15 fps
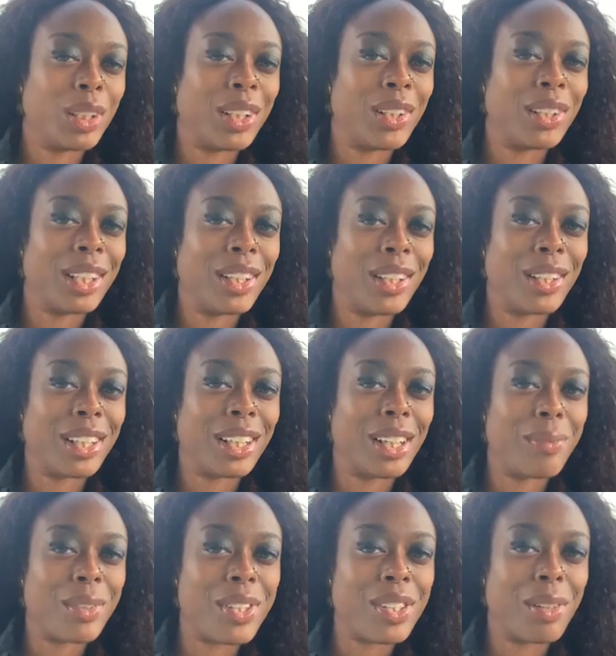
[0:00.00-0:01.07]
you literally are
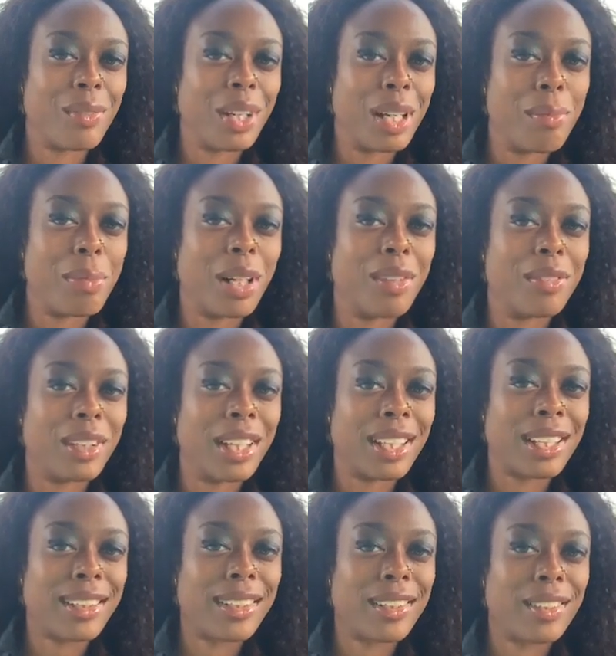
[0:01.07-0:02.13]
hooking up with someone in
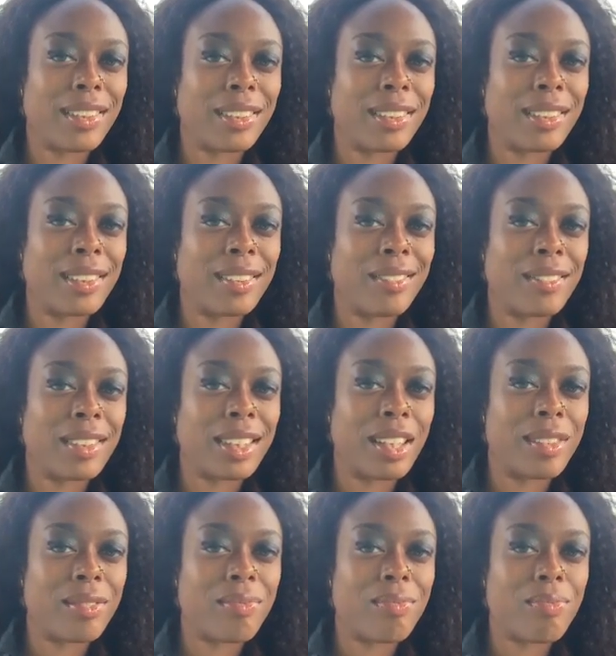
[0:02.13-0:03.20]
public,
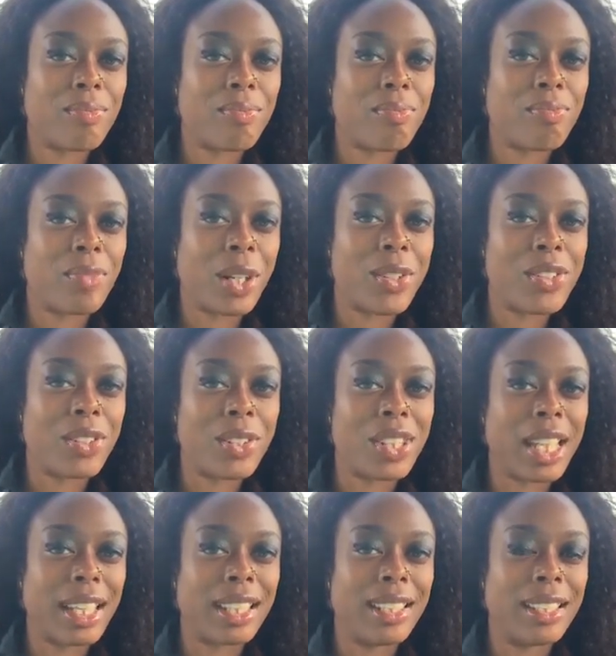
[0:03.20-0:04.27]
the first
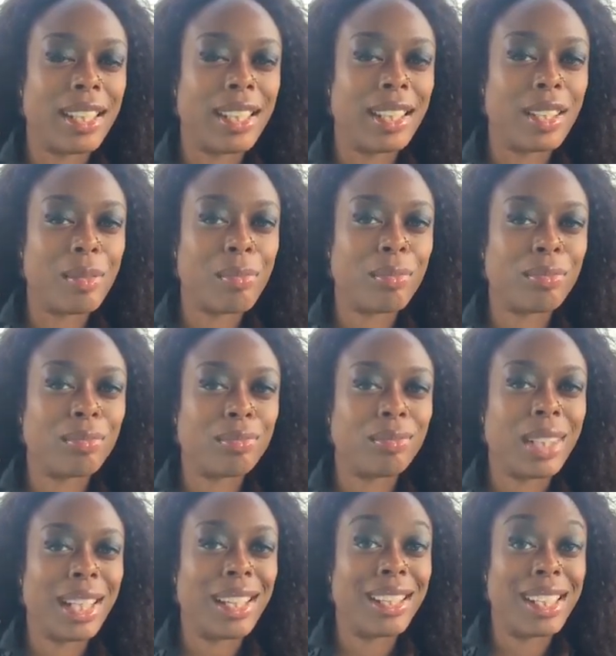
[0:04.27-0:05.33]
or second date,
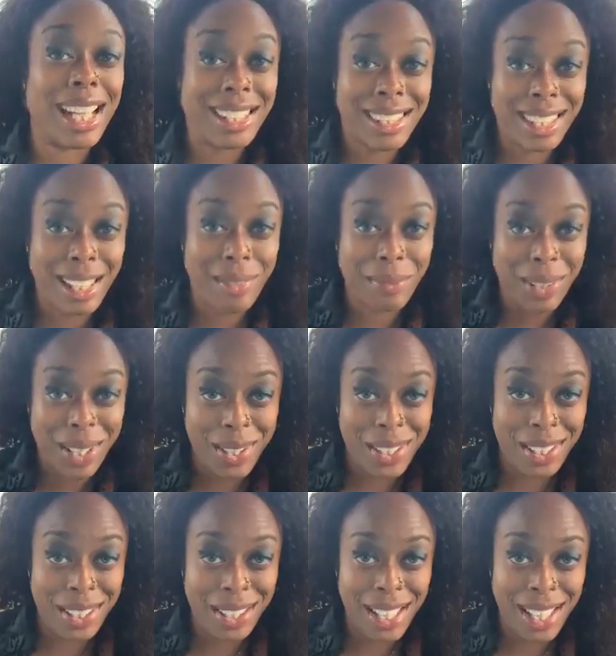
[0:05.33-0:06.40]
and that same
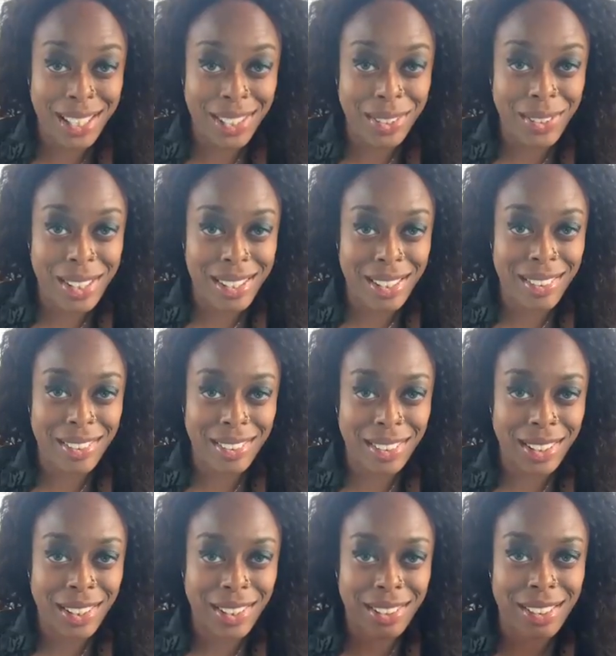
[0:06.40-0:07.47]
person that you
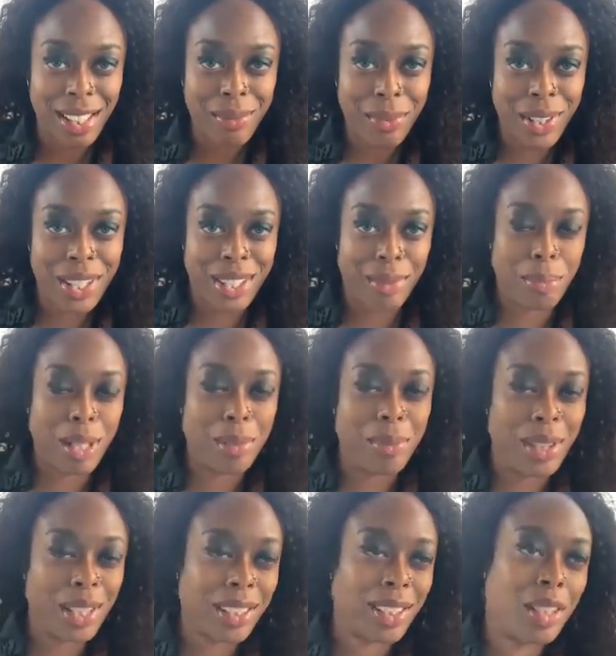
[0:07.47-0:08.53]
essentially hooked up with in
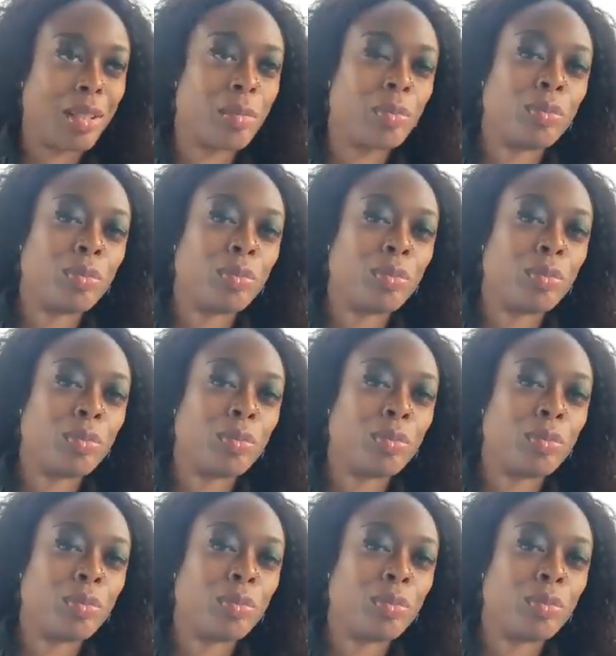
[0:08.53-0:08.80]
public,